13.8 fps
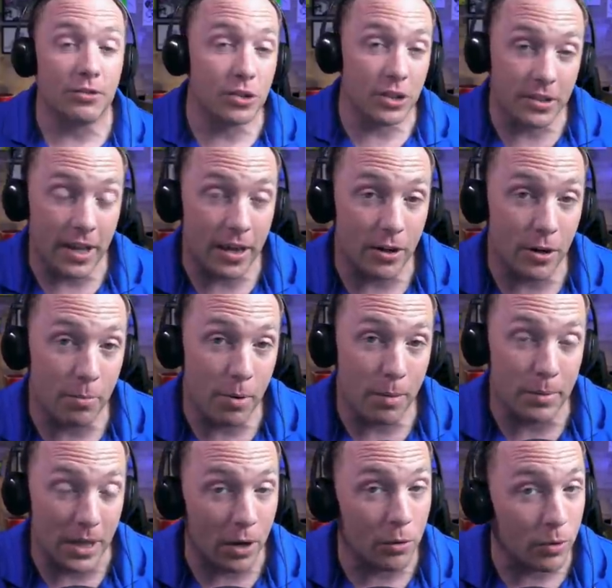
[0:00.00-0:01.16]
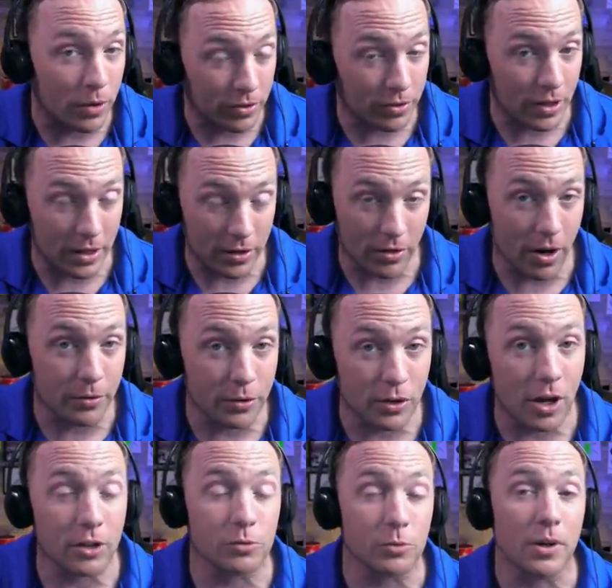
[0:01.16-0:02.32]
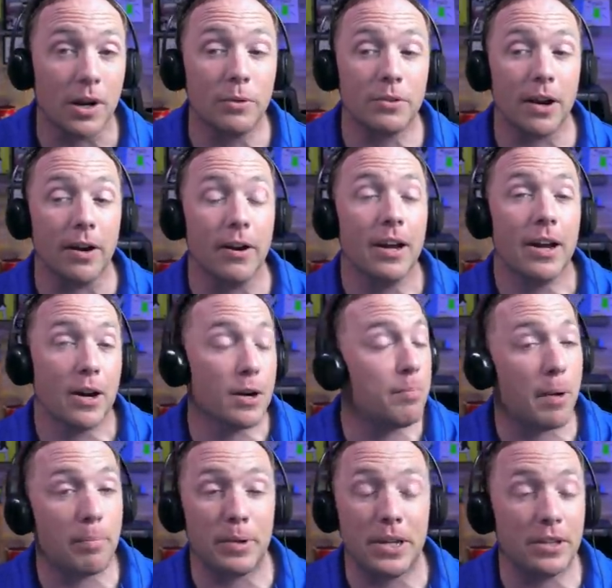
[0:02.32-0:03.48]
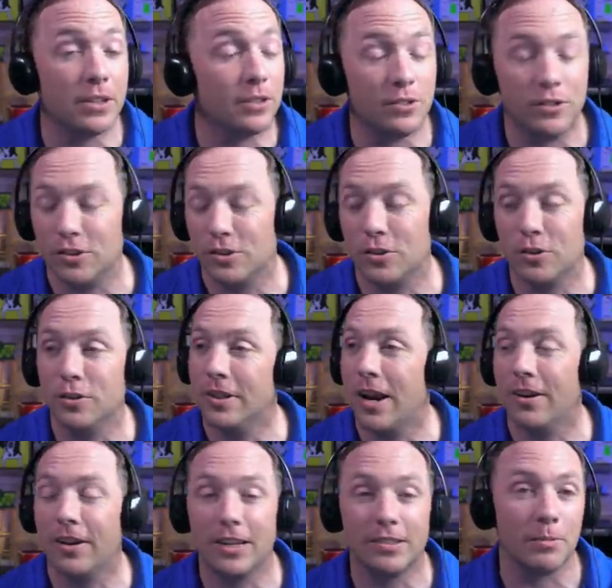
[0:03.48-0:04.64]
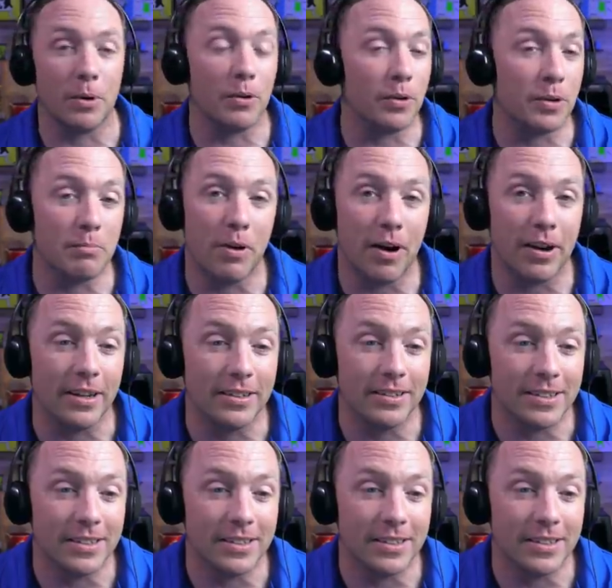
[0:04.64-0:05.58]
she'd take her puppy out with and her other dogs were out there, her puppy just couldn't care less about going potty.